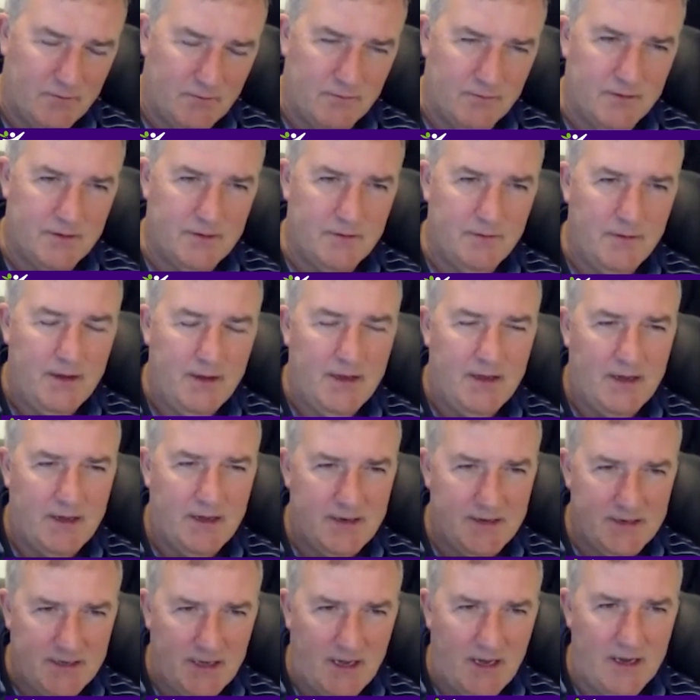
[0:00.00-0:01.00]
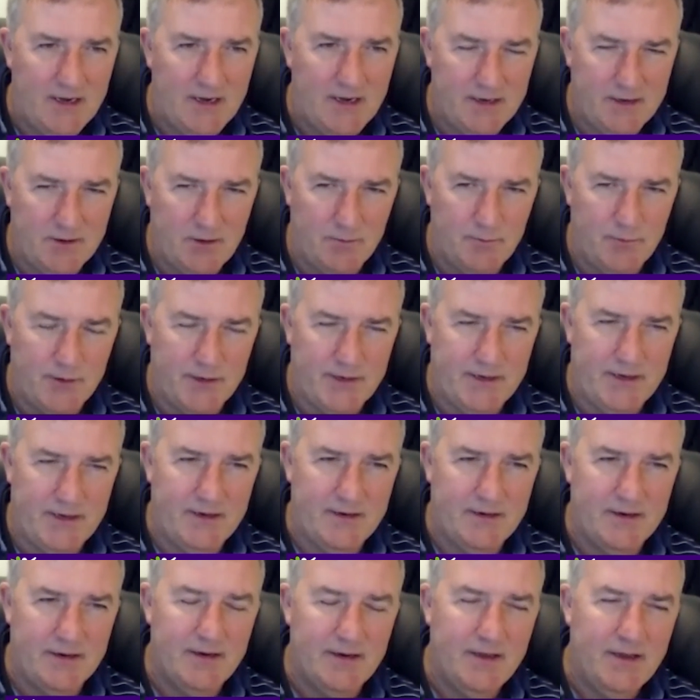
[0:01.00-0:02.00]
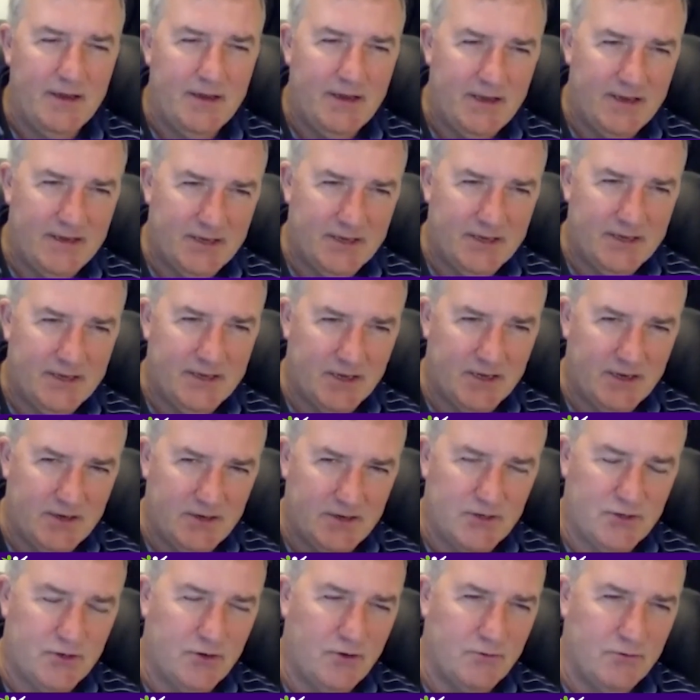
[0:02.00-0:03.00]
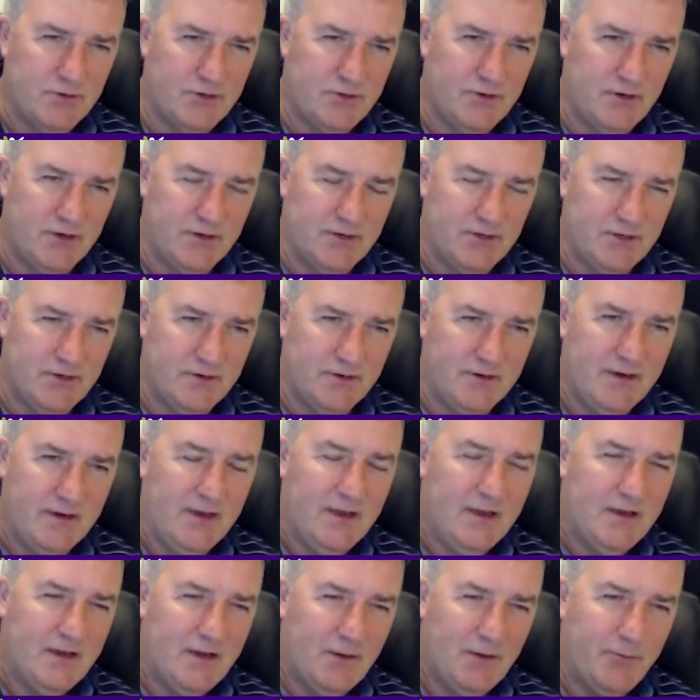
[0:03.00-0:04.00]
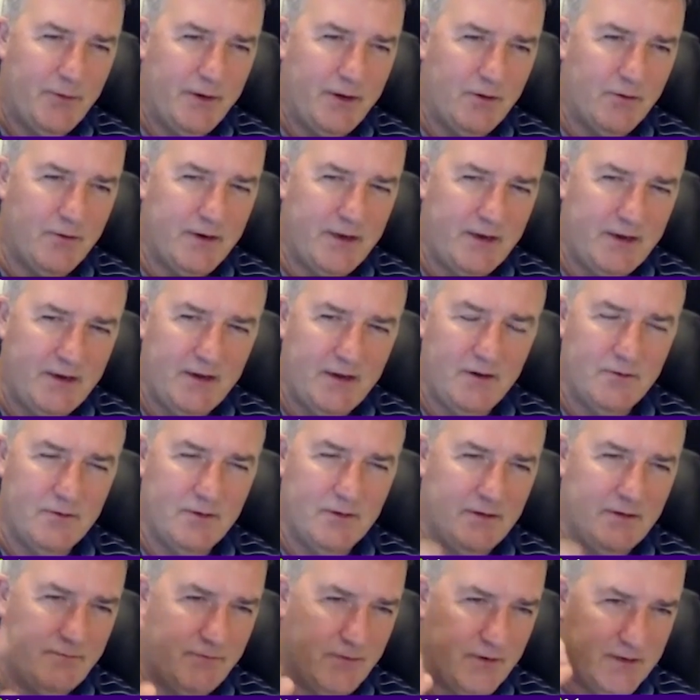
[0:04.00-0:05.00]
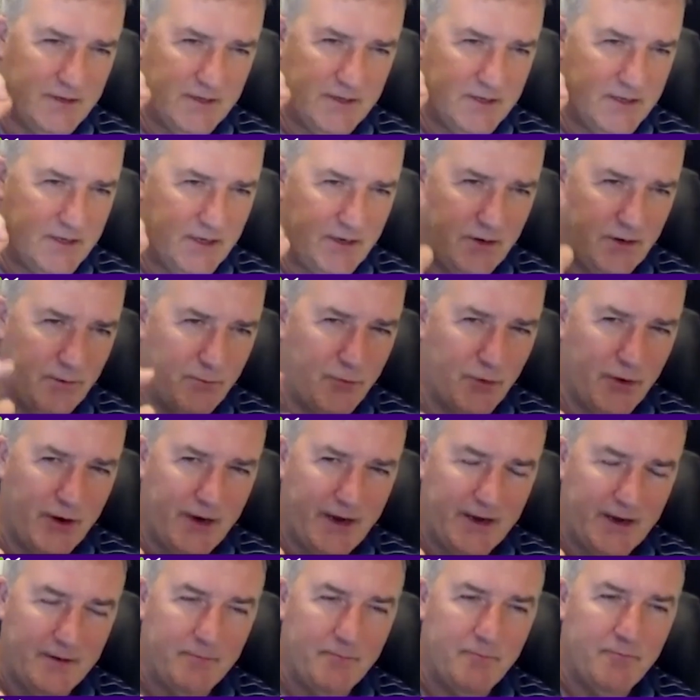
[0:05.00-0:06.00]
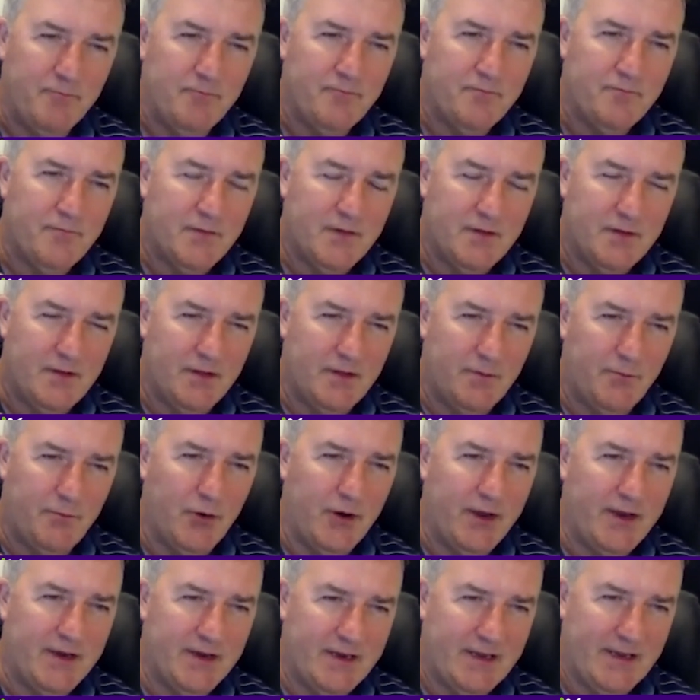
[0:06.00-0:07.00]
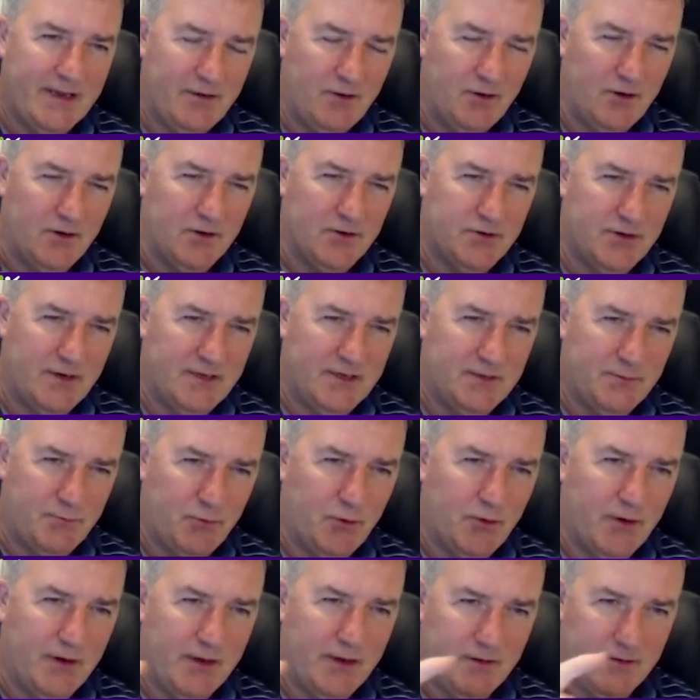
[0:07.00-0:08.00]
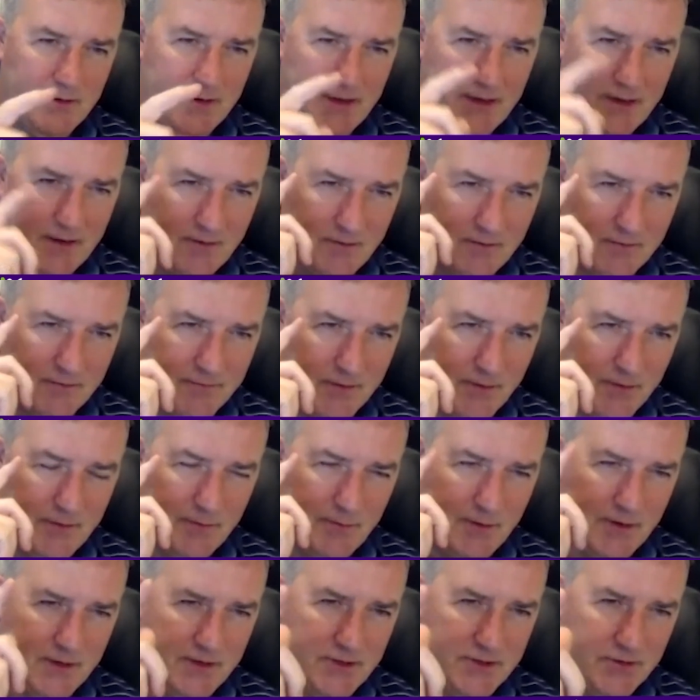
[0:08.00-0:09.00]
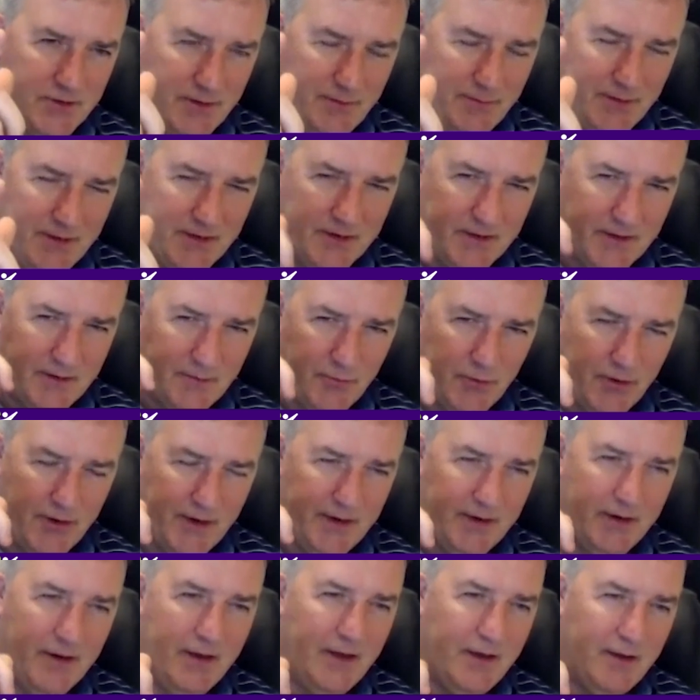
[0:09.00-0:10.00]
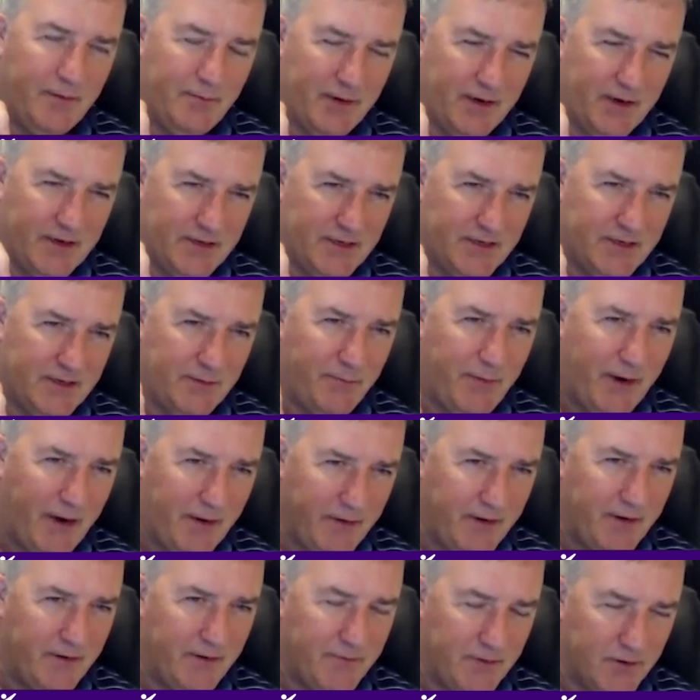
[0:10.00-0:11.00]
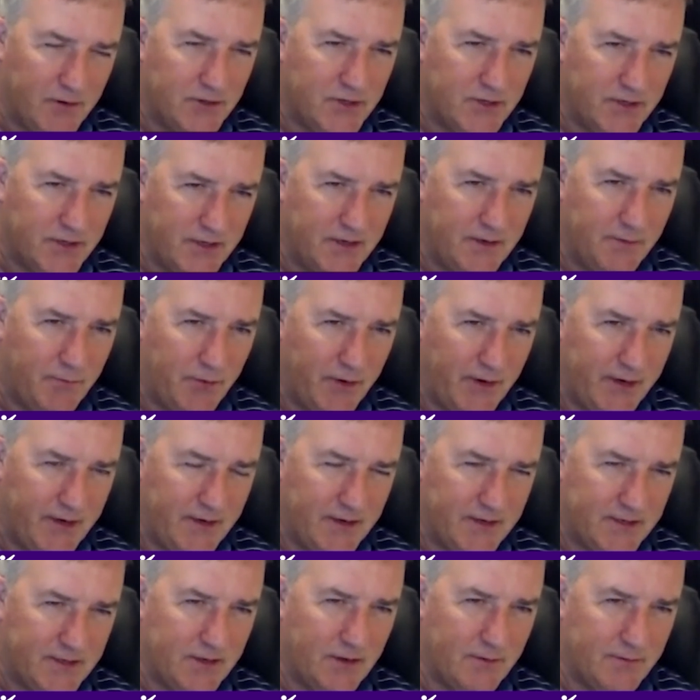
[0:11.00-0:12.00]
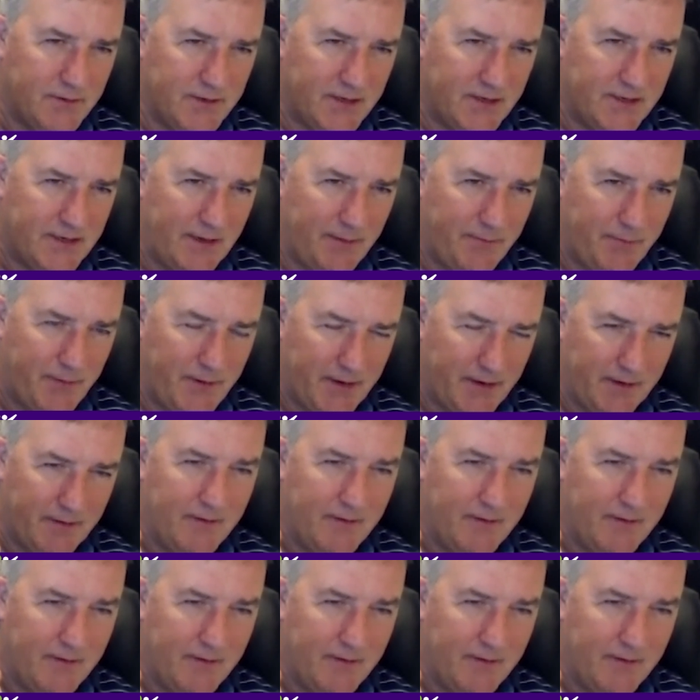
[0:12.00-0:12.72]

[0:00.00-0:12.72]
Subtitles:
Yeah. And it's highly complicated. It's a controlled structure. And we already know that, for instance, in your brain, that the brain cannot transport LDL from the bloodstream into the brain because there's a barrier function in the brain that stops this happening.